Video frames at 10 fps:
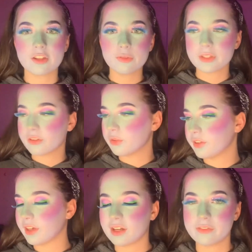really the only thing
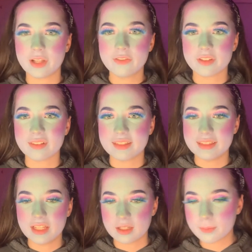I've left is
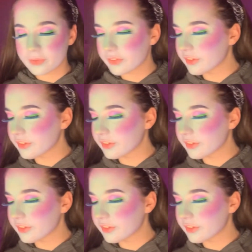lips.